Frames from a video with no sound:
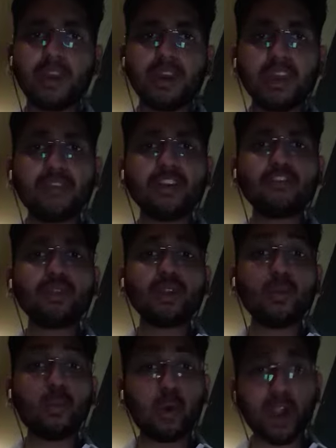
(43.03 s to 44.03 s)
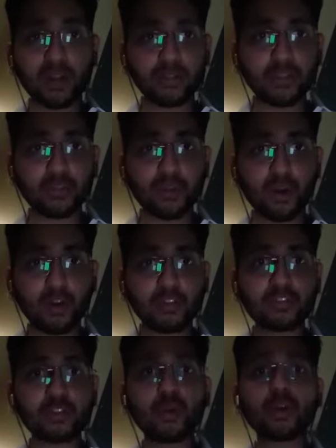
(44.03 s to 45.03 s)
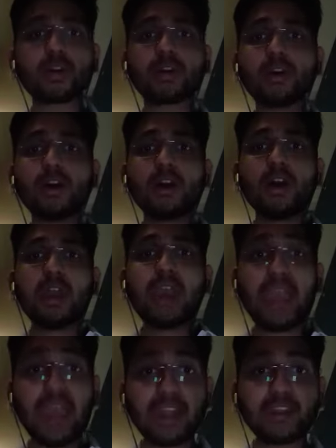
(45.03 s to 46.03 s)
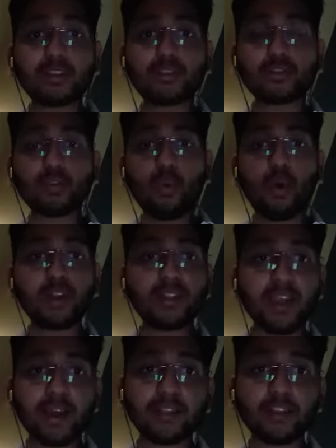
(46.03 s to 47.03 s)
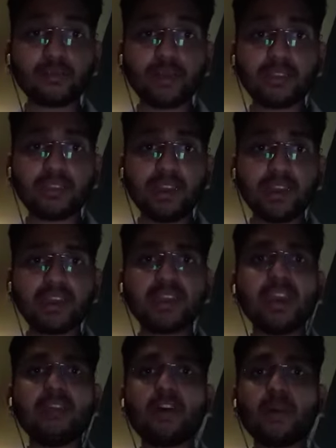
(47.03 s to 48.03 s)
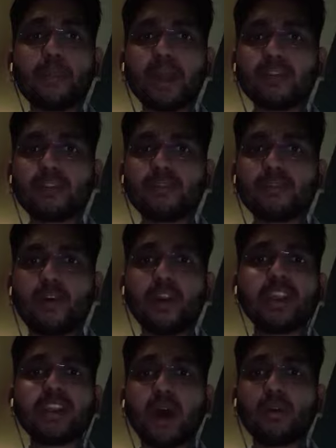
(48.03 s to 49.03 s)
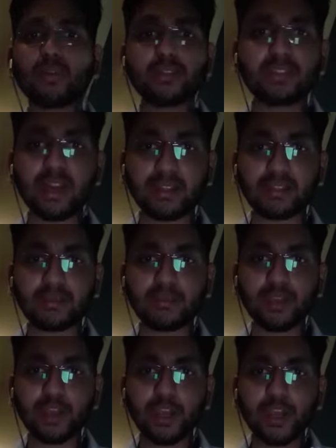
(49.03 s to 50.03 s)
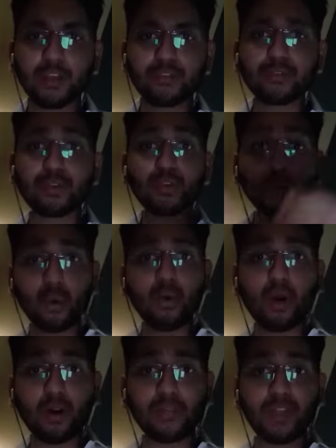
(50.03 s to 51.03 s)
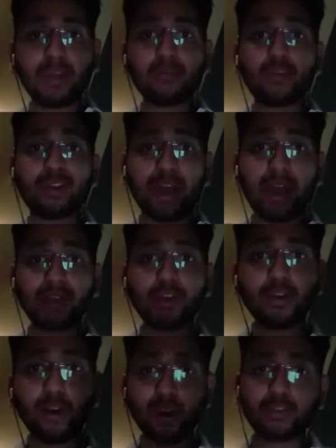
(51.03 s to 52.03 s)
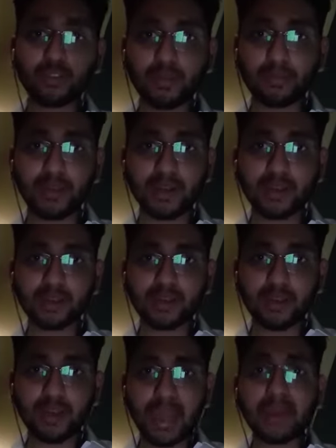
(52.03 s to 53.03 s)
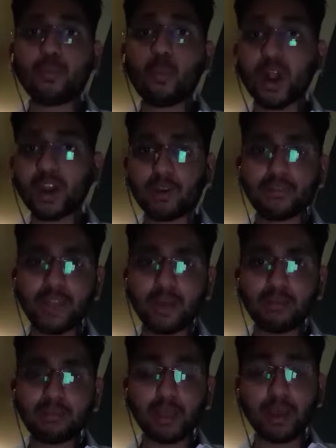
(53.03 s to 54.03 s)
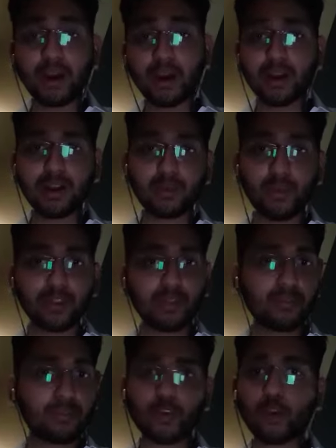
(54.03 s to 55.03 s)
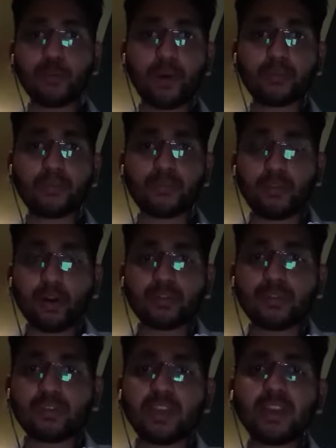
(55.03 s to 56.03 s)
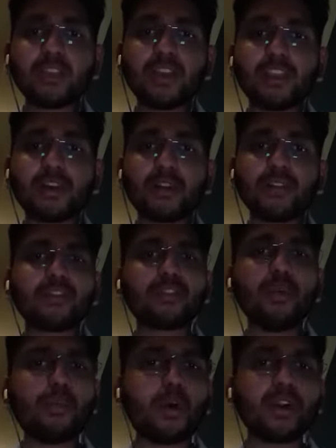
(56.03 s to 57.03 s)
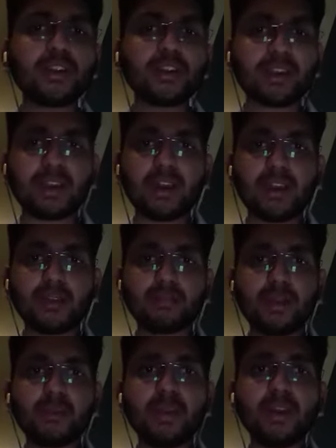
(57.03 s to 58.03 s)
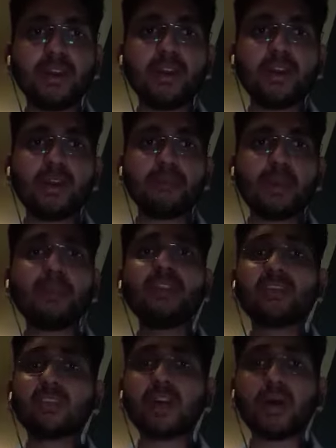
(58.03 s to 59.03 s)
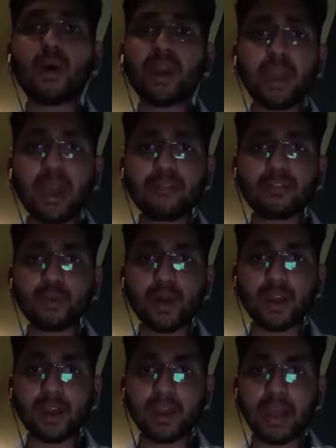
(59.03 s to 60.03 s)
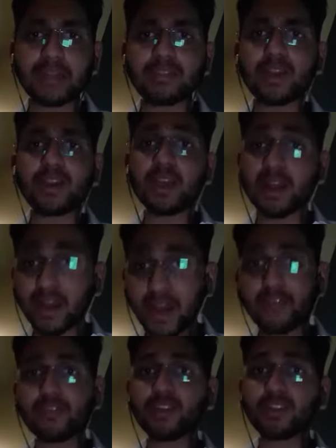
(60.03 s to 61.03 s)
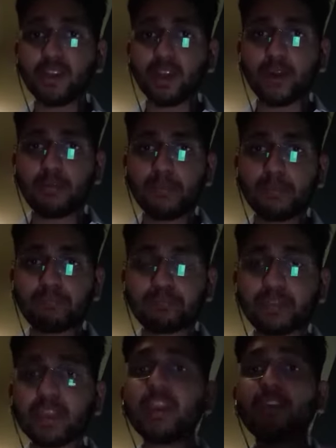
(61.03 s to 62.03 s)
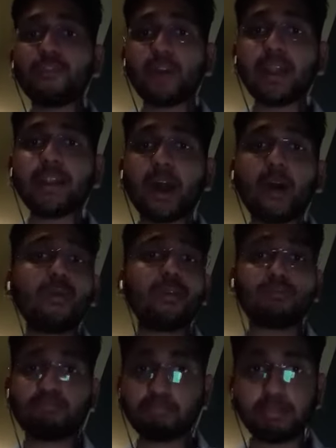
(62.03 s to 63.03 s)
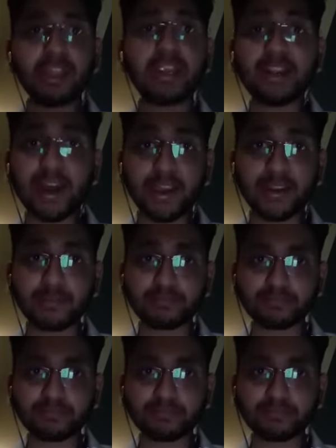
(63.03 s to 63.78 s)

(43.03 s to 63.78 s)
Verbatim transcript: Eventually, one of the frogs took heed to what the others were saying and gave up and falling down to his death. So two of them were hanging on to the pit, and one of them, they heard what the group of frogs were saying and they thought there's no point in trying, maybe this is how I have to die, and then he left the grip. He fell down, he died.